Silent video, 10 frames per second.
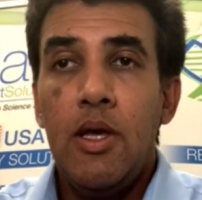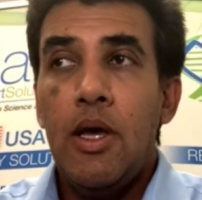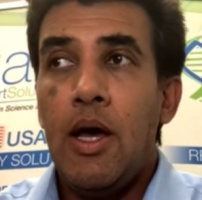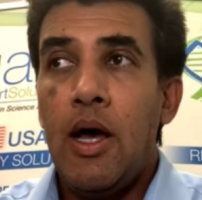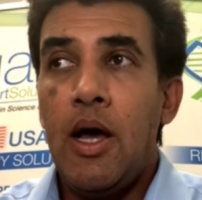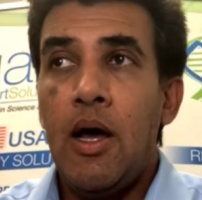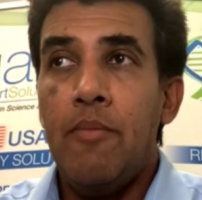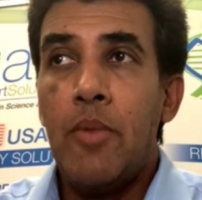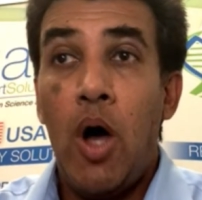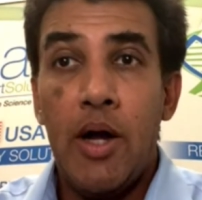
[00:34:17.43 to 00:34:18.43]

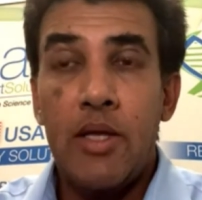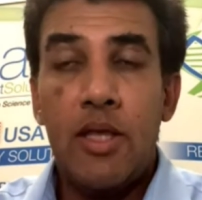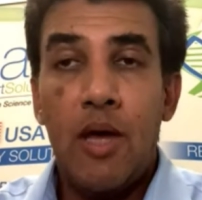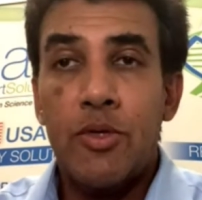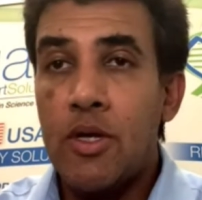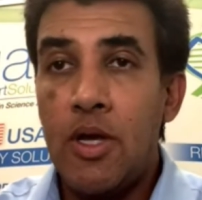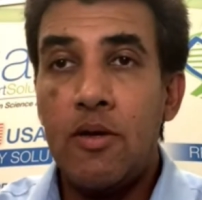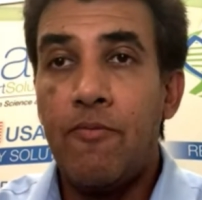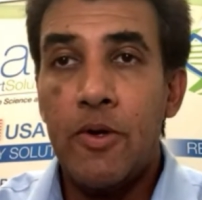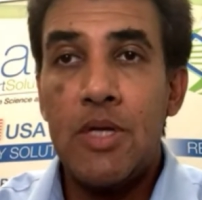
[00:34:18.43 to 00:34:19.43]
audit that was conducted,
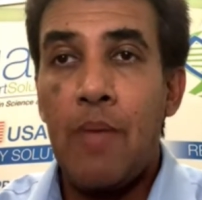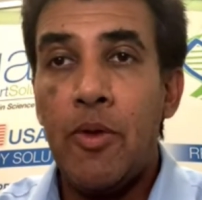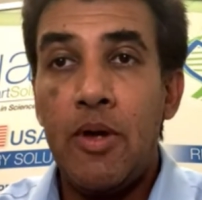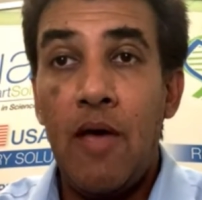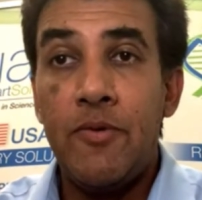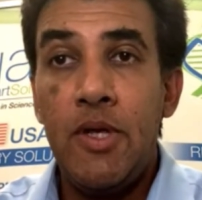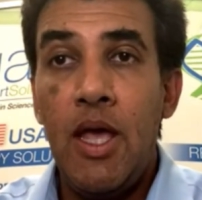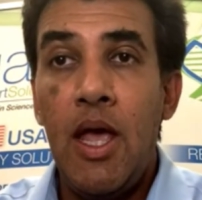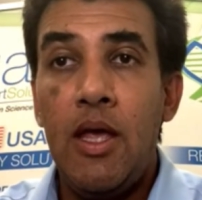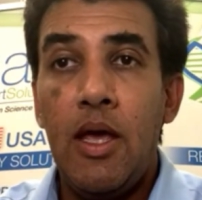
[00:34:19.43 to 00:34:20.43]
for example, an
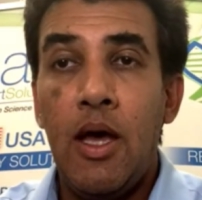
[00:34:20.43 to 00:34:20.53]
FDA